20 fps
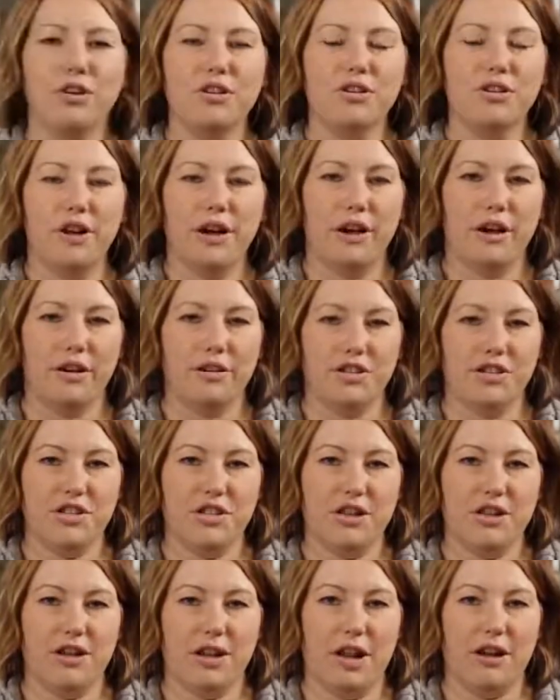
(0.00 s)
our
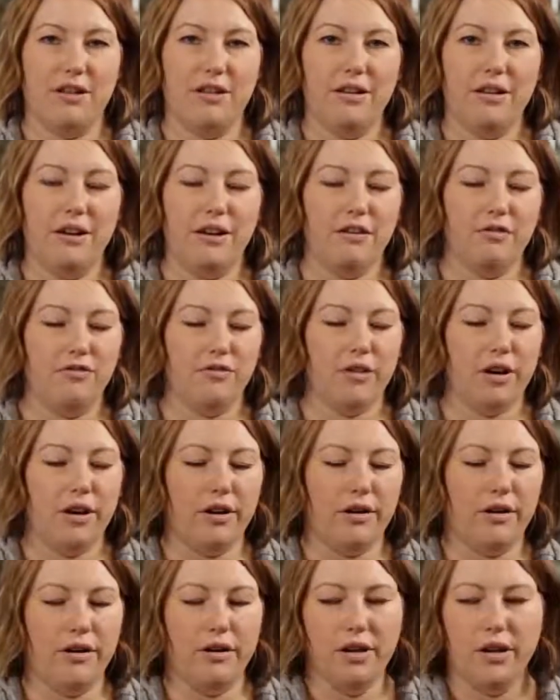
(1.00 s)
chicken out of the air
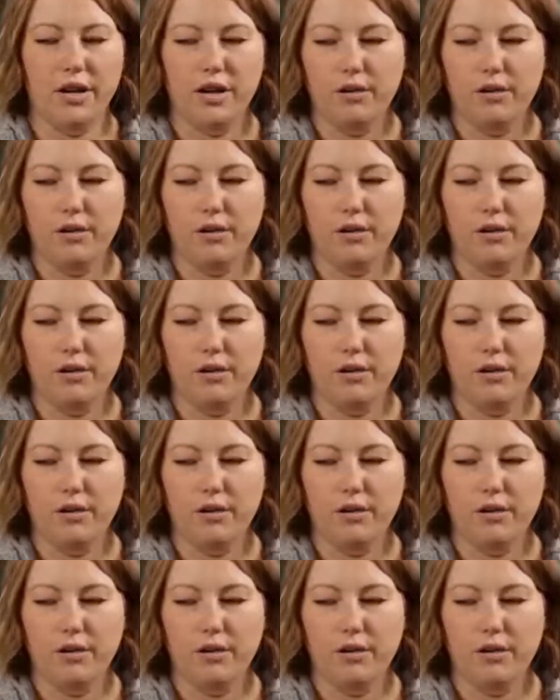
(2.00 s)
fryer.